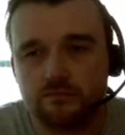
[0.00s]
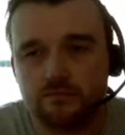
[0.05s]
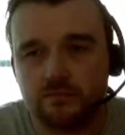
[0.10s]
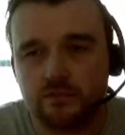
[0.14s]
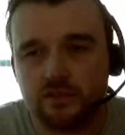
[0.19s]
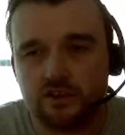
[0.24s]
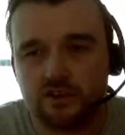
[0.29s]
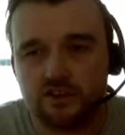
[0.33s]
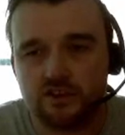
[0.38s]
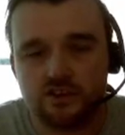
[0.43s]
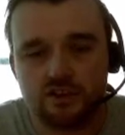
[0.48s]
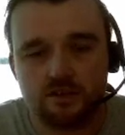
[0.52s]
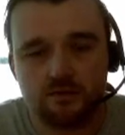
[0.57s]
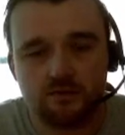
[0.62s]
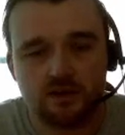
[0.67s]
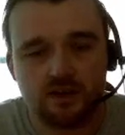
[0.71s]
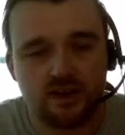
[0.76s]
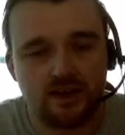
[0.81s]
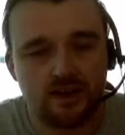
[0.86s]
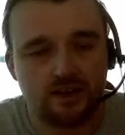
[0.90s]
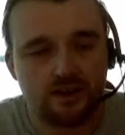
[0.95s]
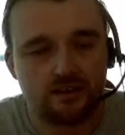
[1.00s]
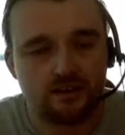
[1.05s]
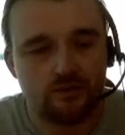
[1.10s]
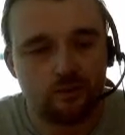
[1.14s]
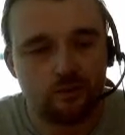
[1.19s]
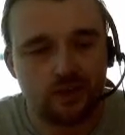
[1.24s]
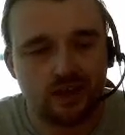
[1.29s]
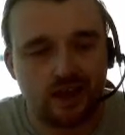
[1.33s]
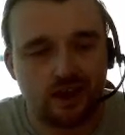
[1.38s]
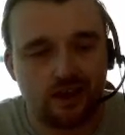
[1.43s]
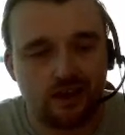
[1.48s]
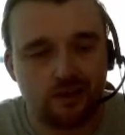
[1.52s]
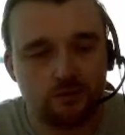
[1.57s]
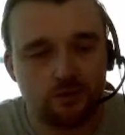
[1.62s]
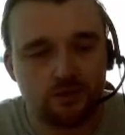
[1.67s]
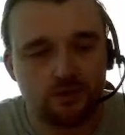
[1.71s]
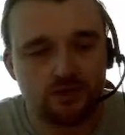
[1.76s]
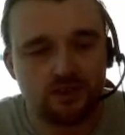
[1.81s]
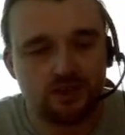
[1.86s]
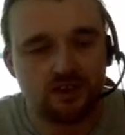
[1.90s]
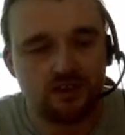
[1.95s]
You can see him connecting with the
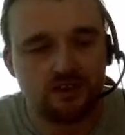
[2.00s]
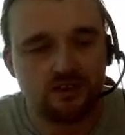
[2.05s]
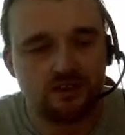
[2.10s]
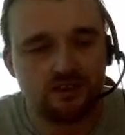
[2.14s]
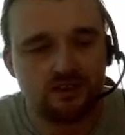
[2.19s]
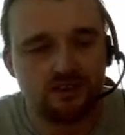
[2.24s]
animals here.